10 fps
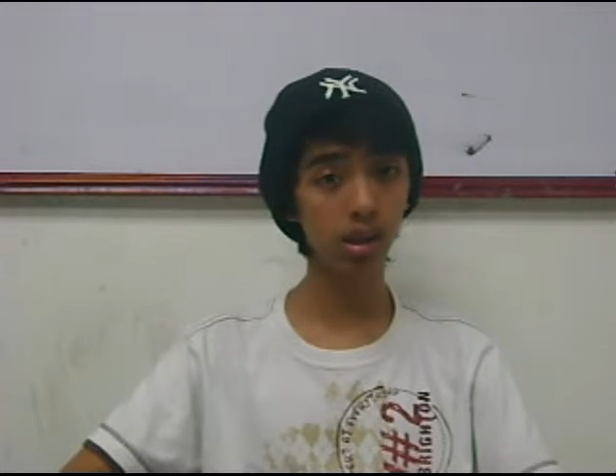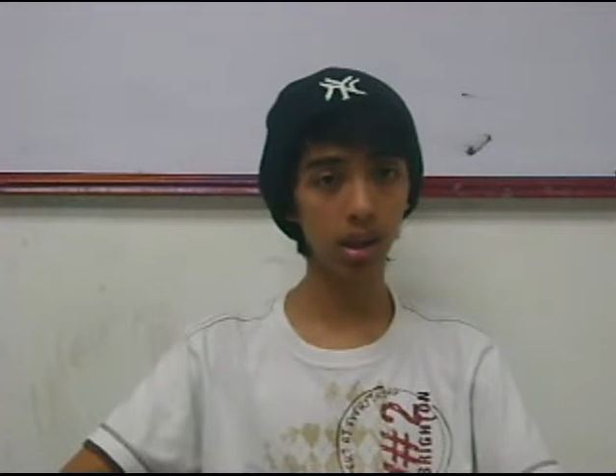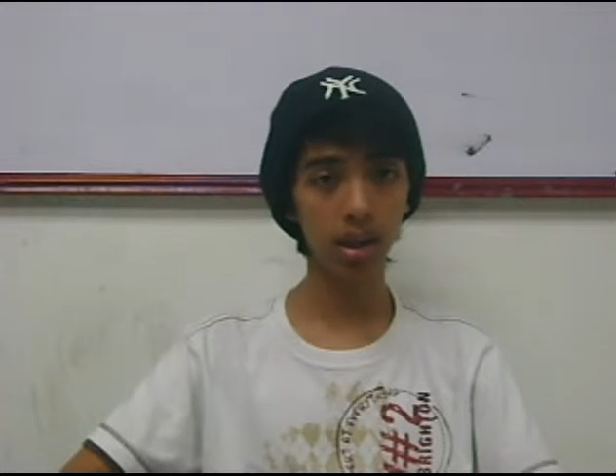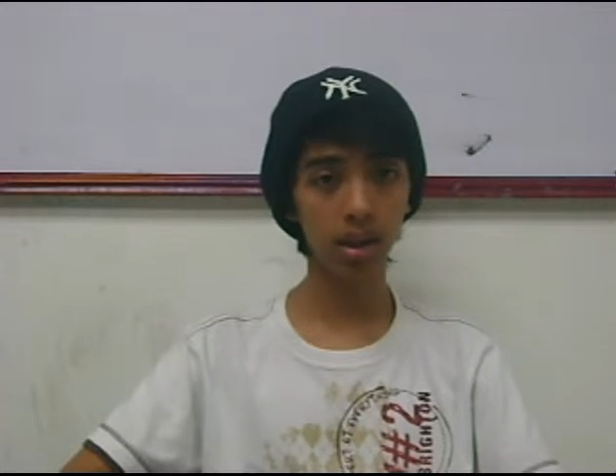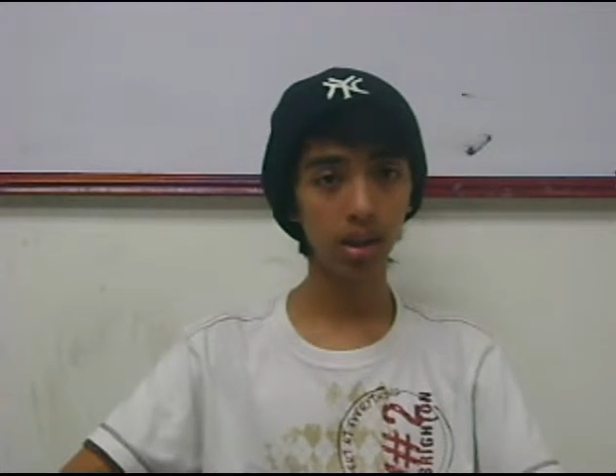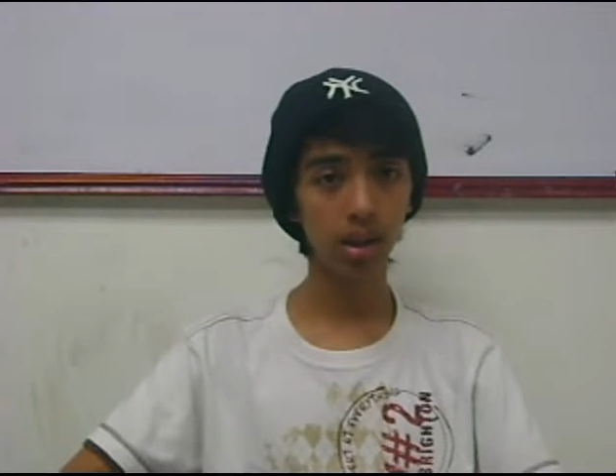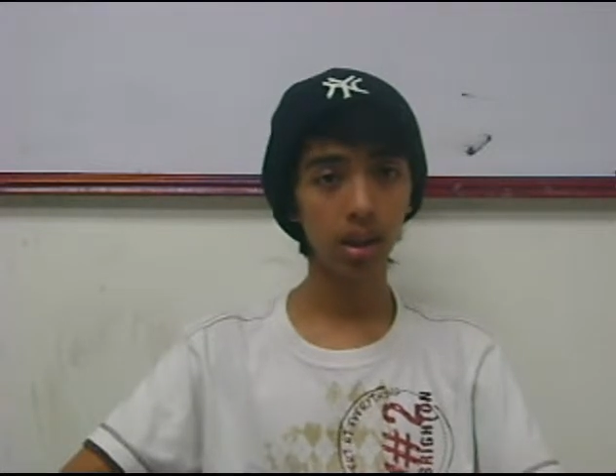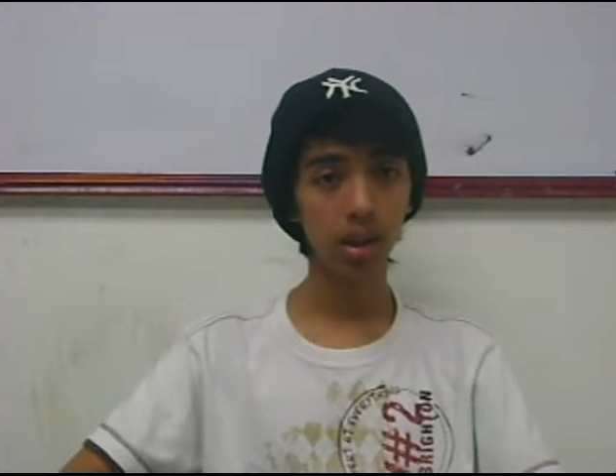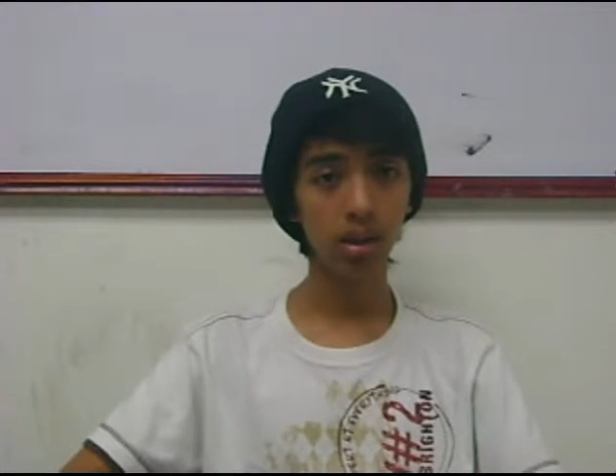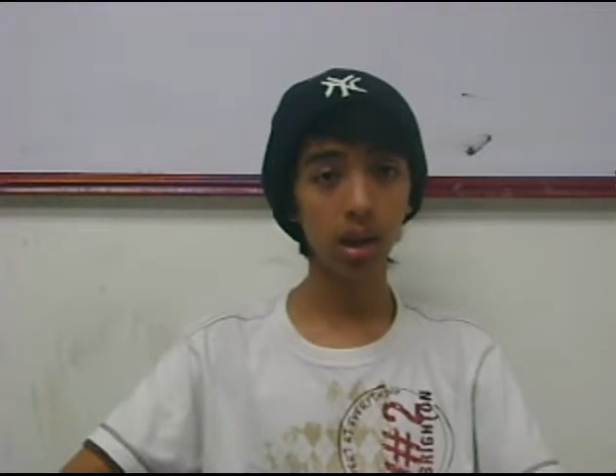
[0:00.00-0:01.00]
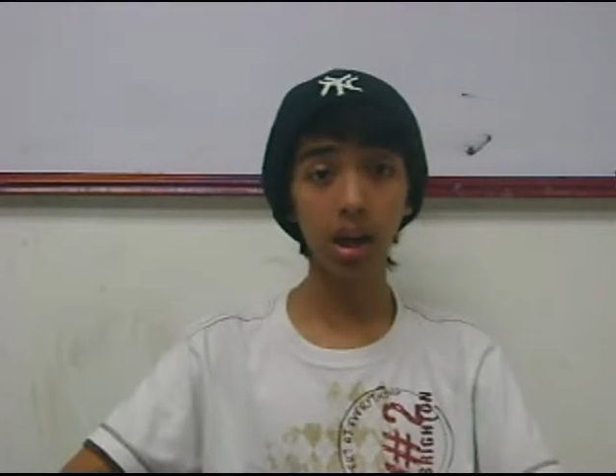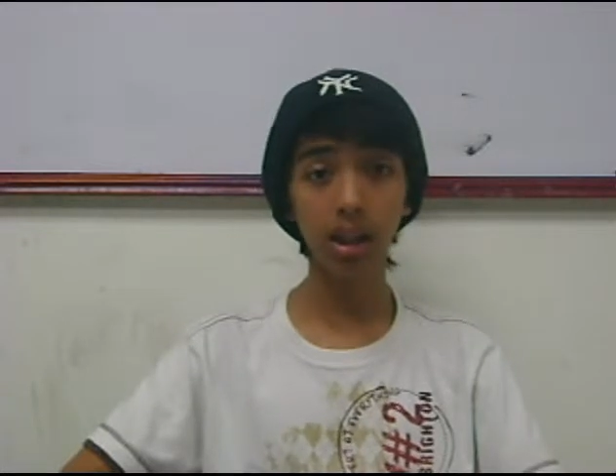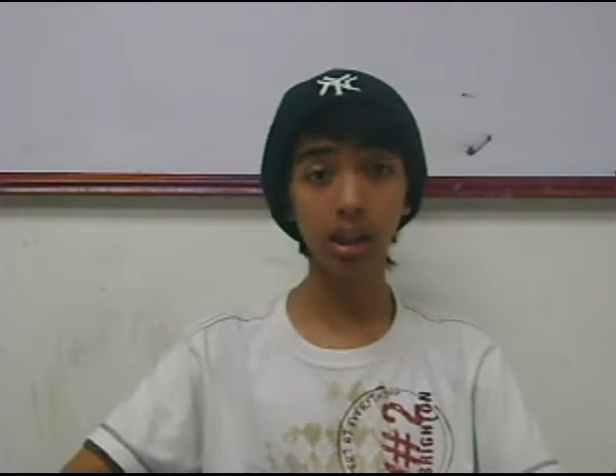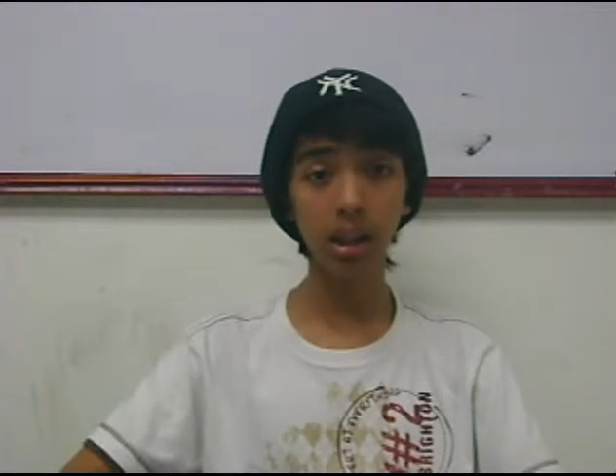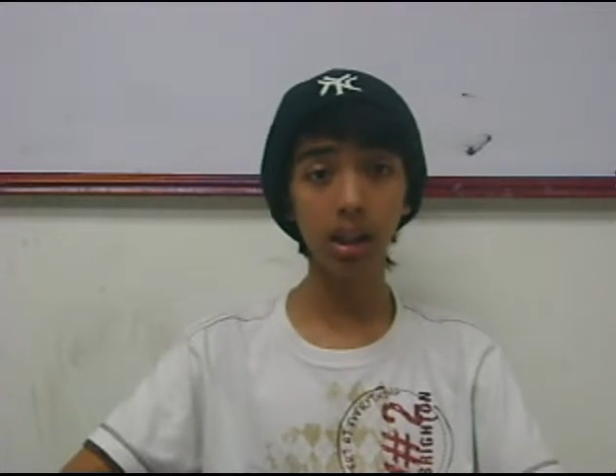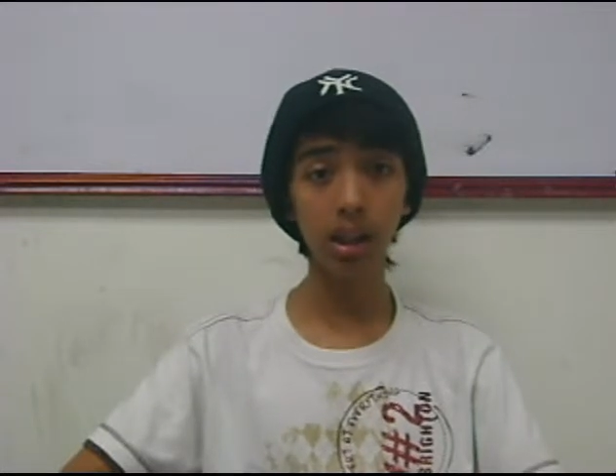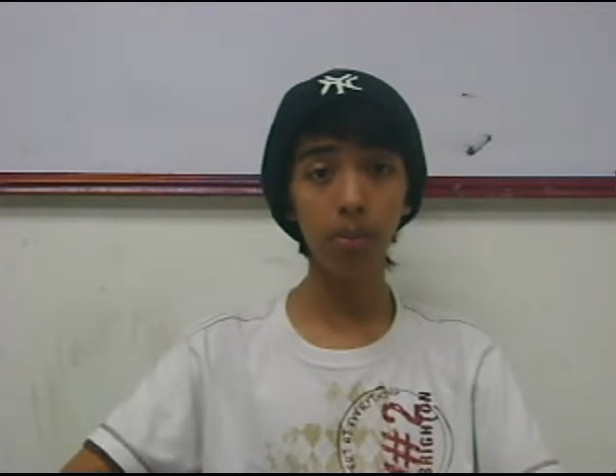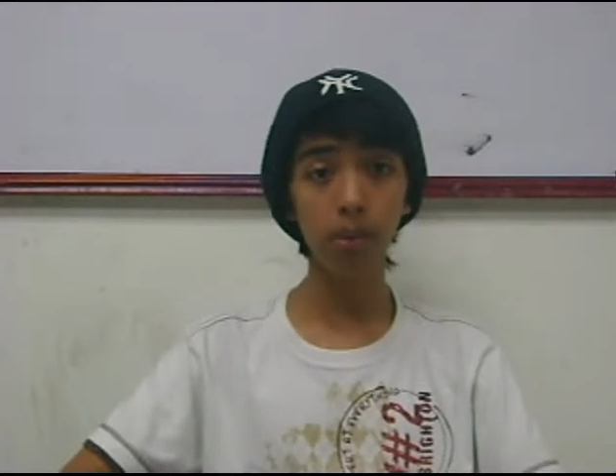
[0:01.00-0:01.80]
share. Currently, the